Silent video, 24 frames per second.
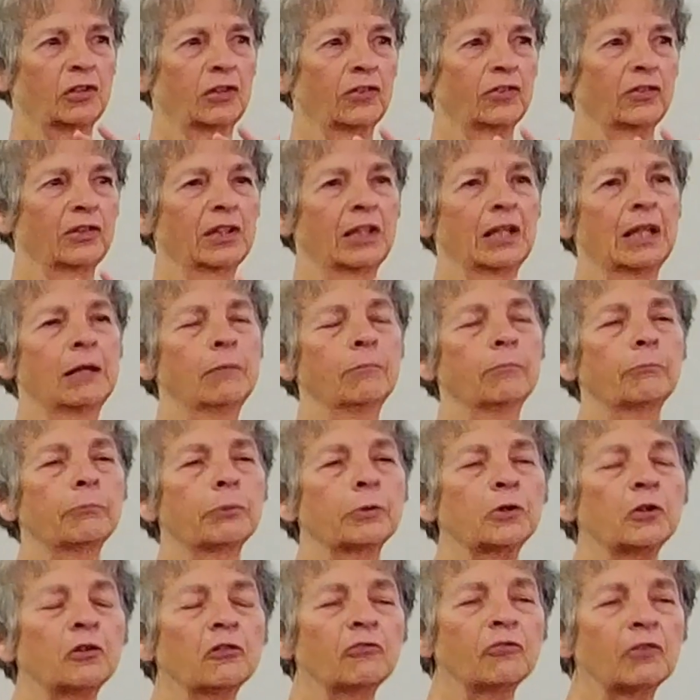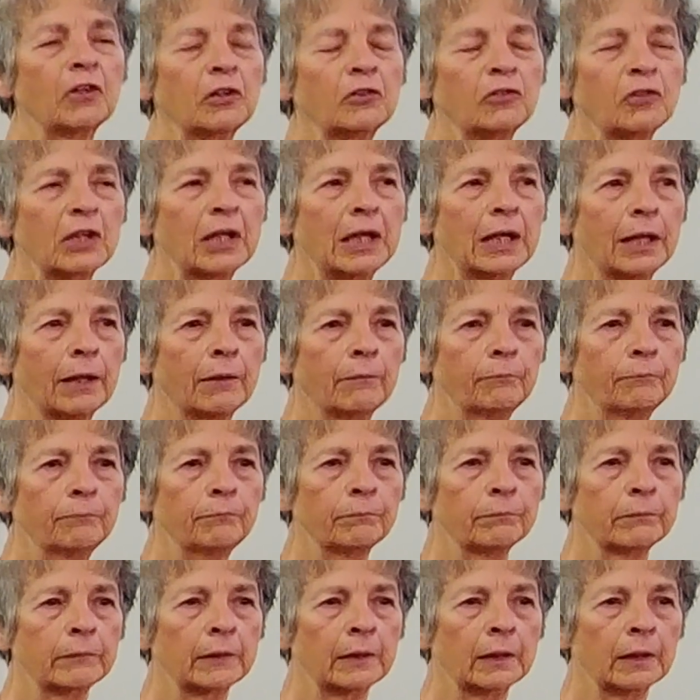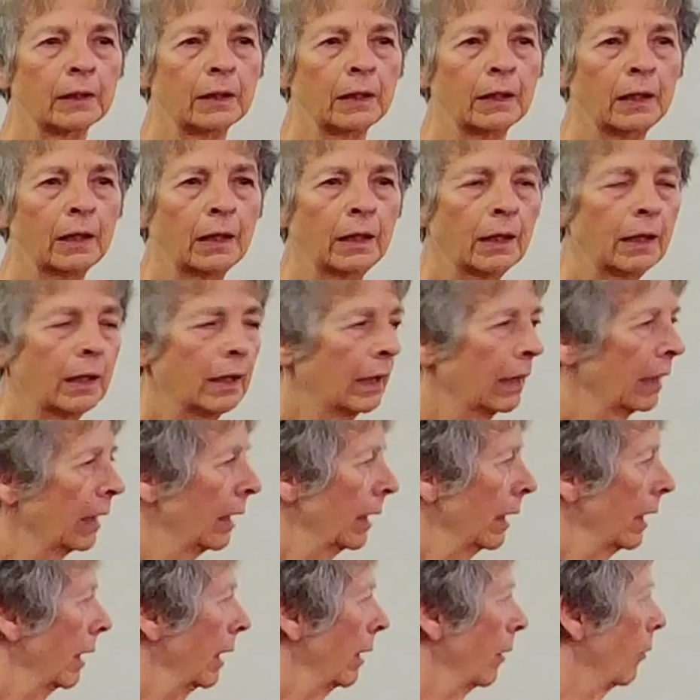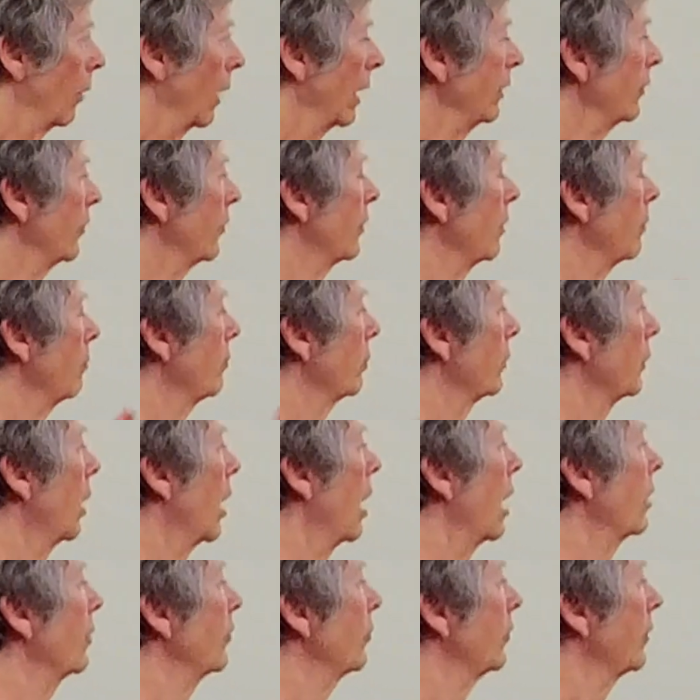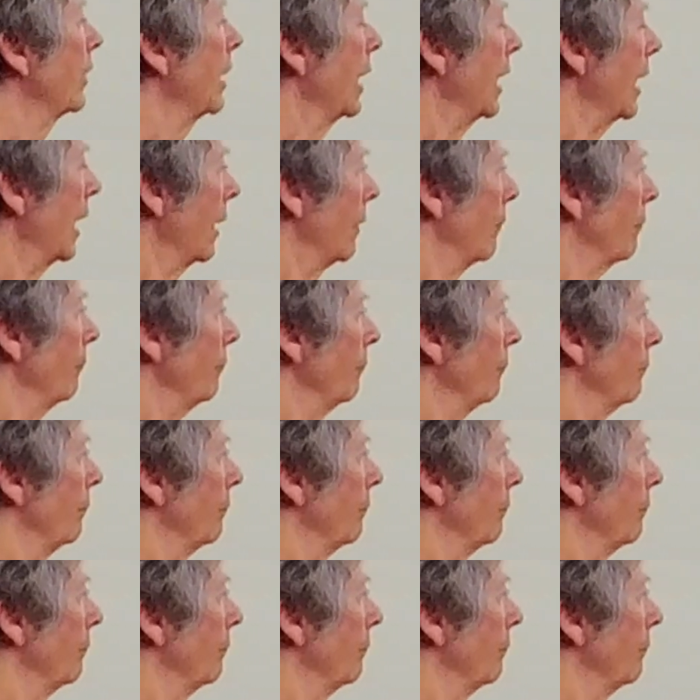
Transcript: is imperfect to him, once it belongs to him,